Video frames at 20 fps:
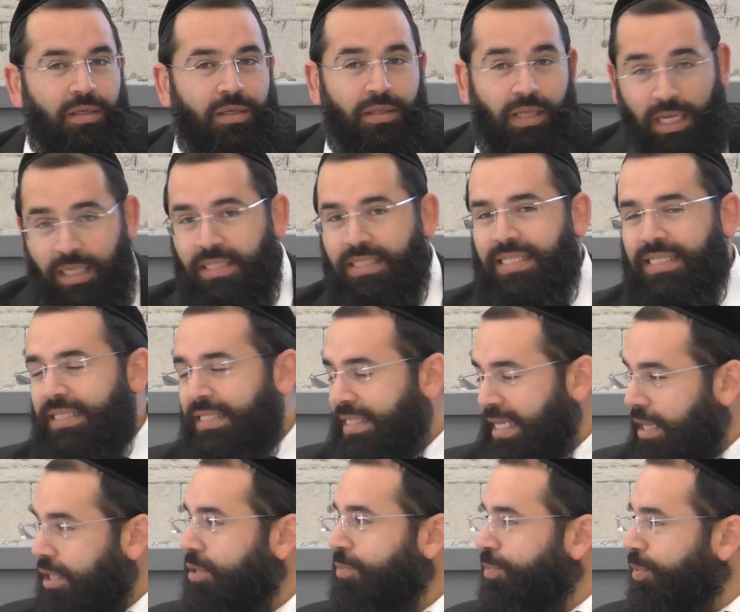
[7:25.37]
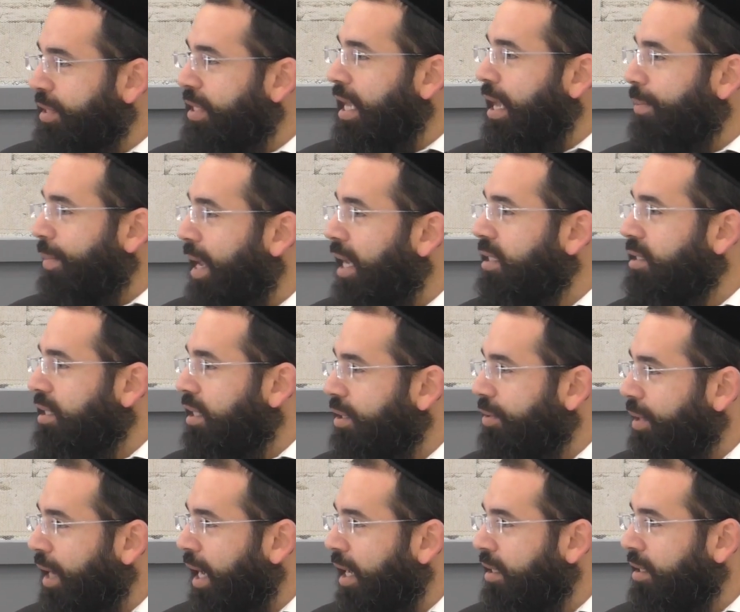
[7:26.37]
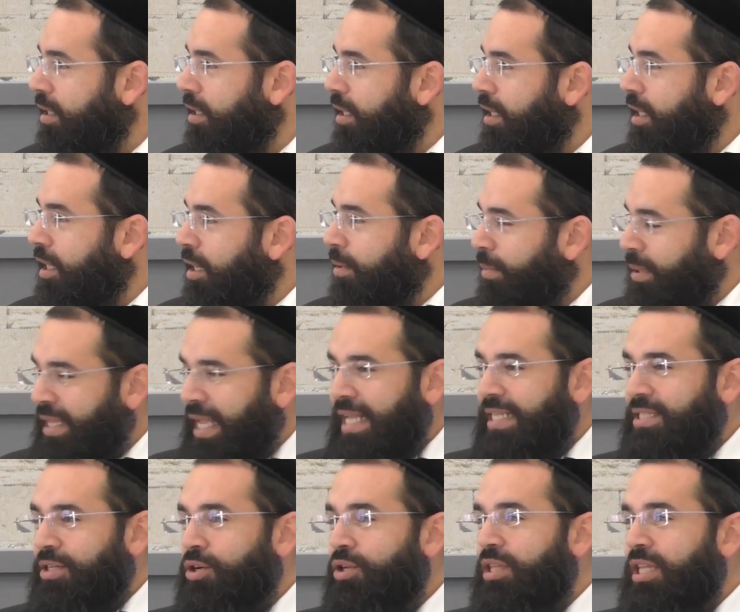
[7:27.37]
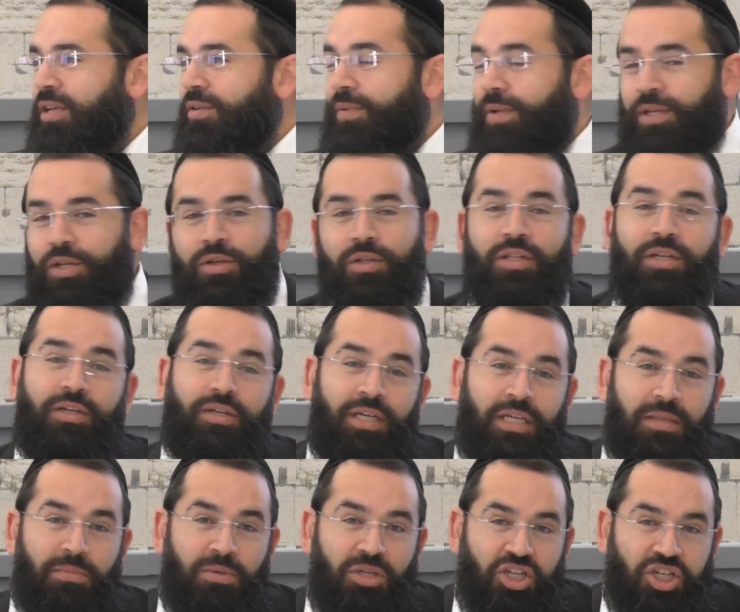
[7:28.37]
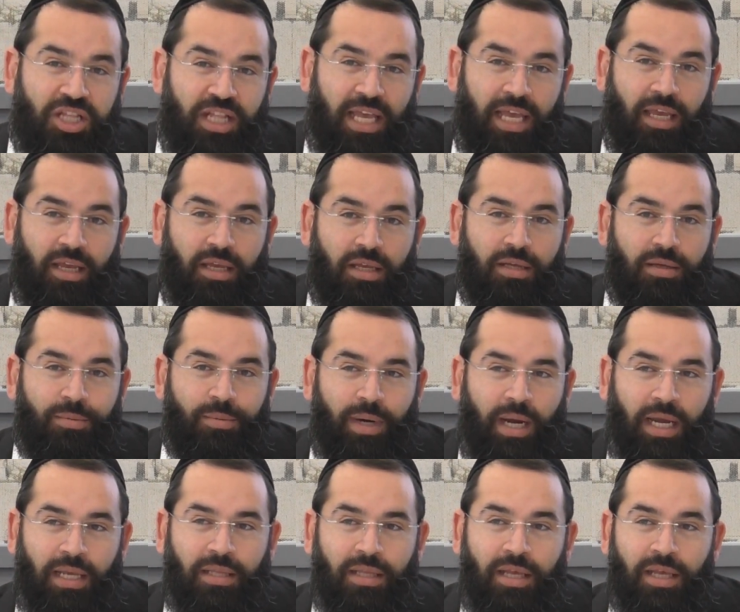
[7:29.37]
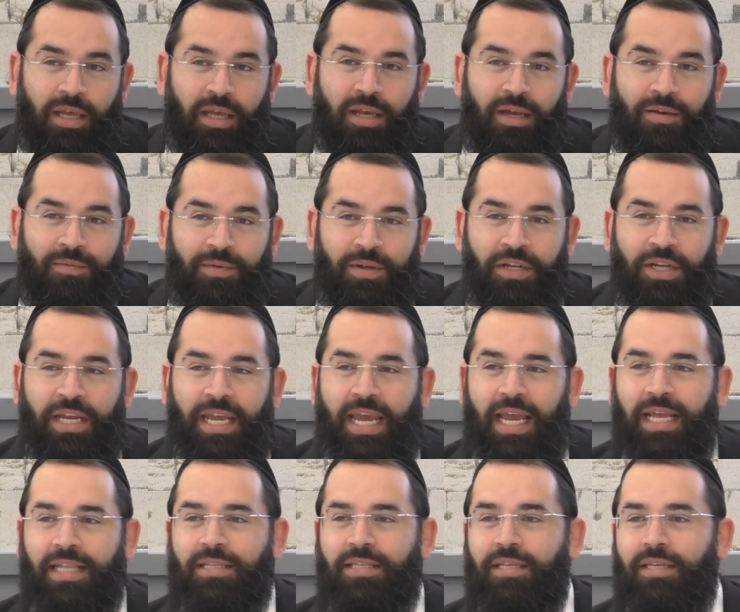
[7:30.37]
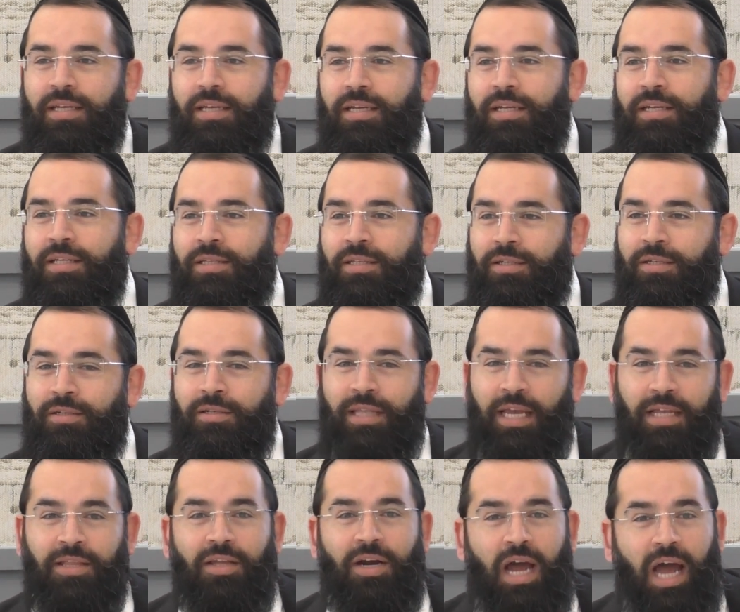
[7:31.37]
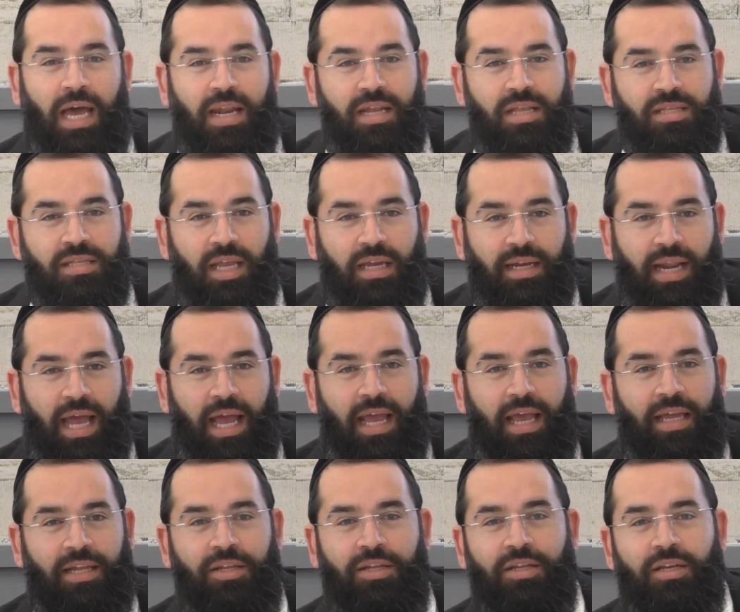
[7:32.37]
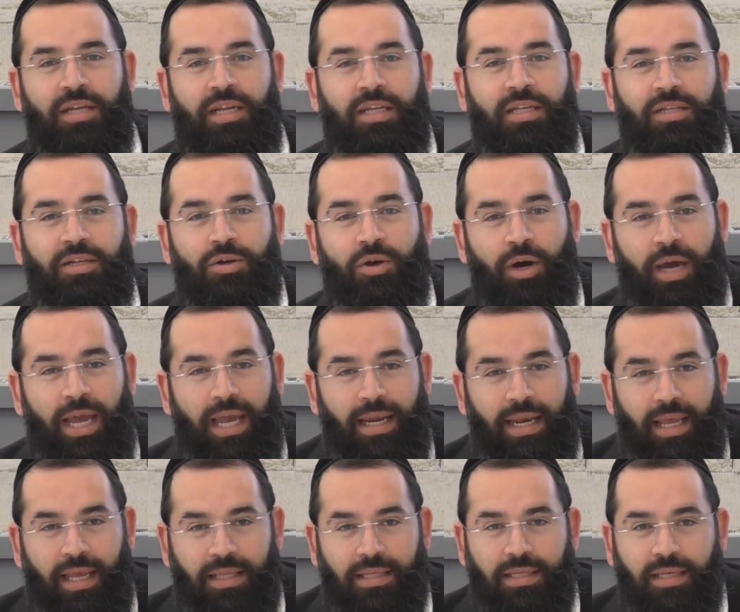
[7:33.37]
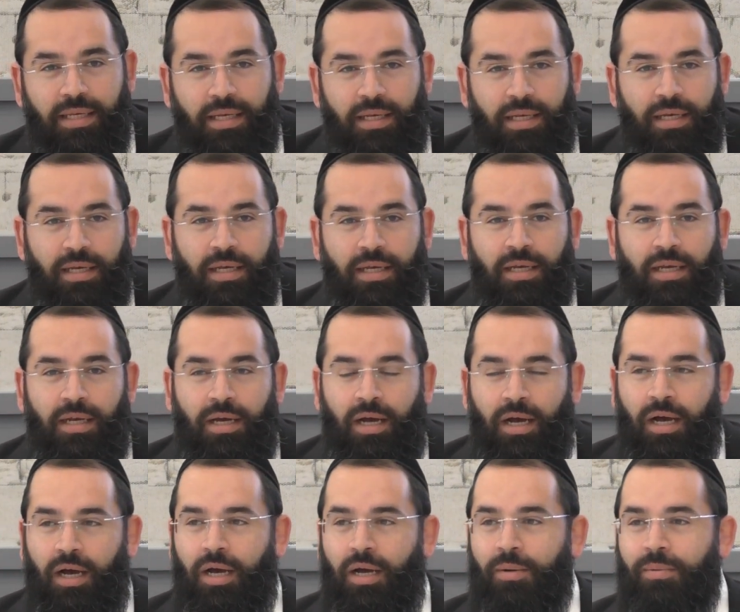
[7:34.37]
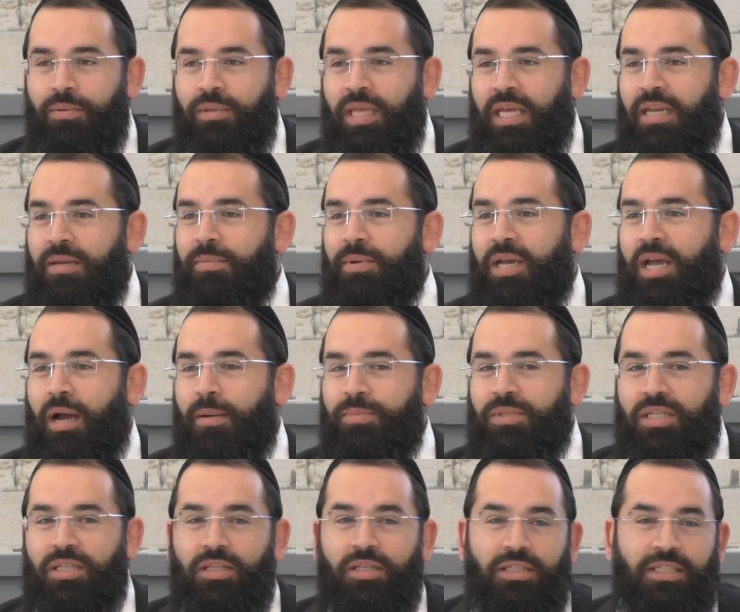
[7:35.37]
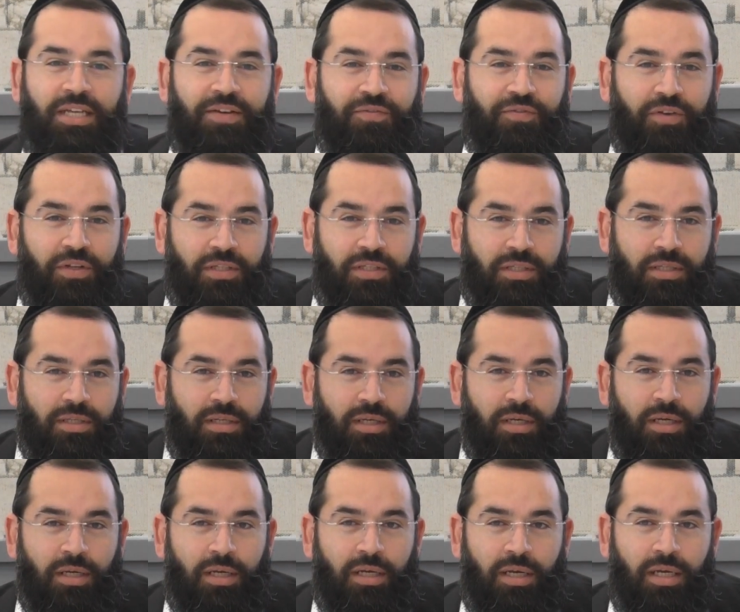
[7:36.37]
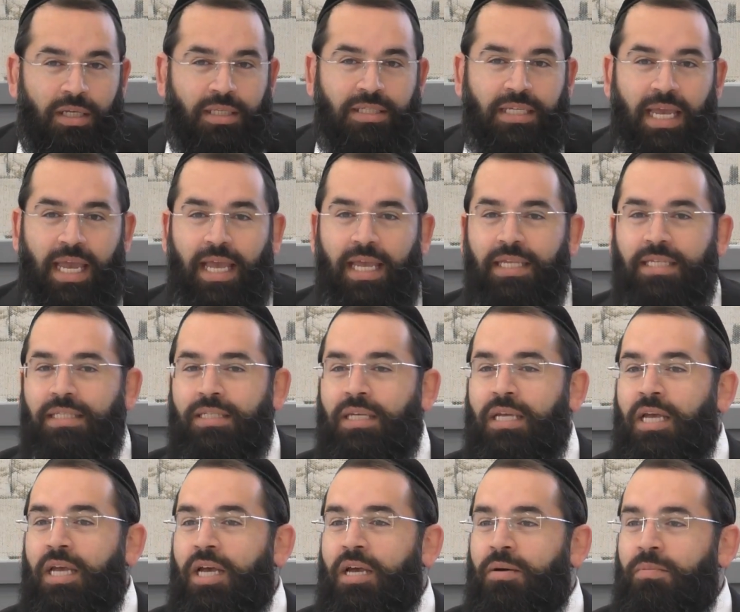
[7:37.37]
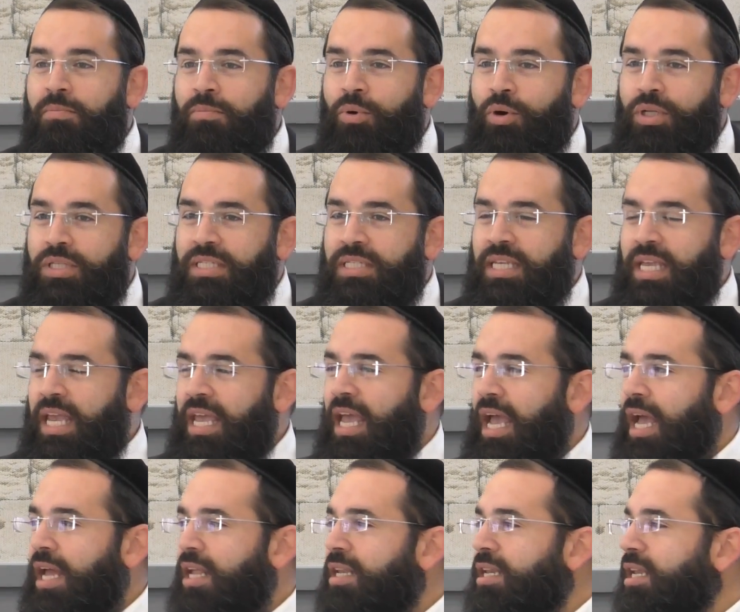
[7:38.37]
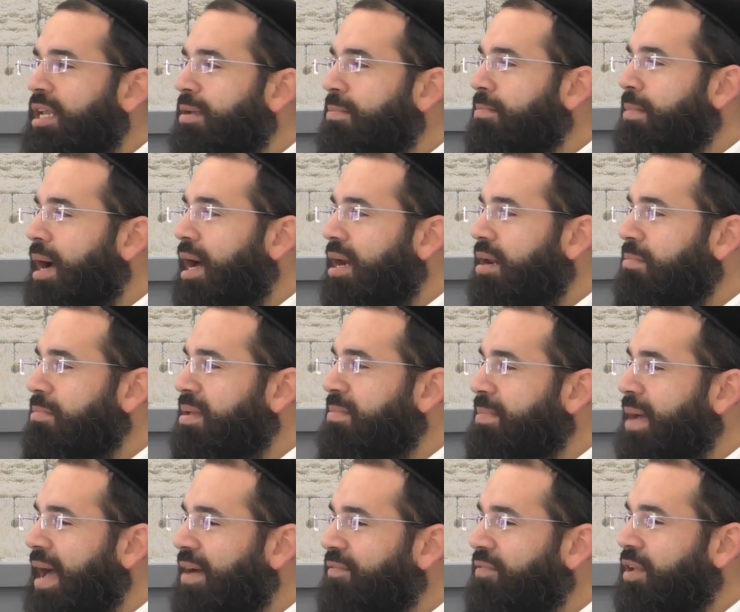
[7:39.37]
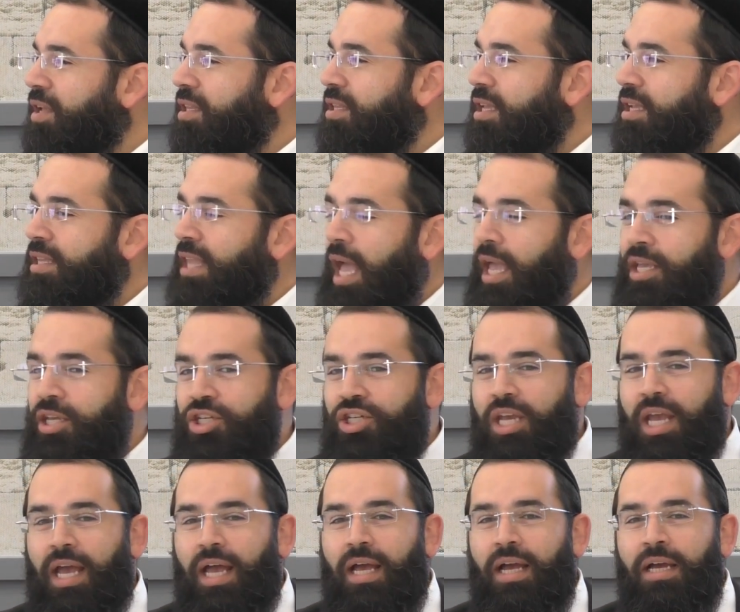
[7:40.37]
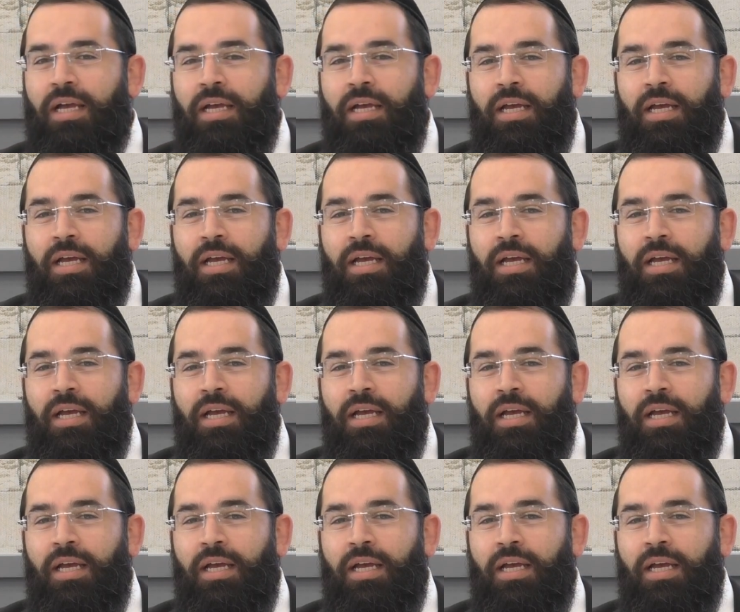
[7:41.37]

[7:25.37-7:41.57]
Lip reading: That sounds pretty amazing, right? But that's only when you read Mishlei, right? When you get to later on in Tanakh and you read Kohelet, then it becomes a little different. It says, Motzeh ani mar mimavet et haisha.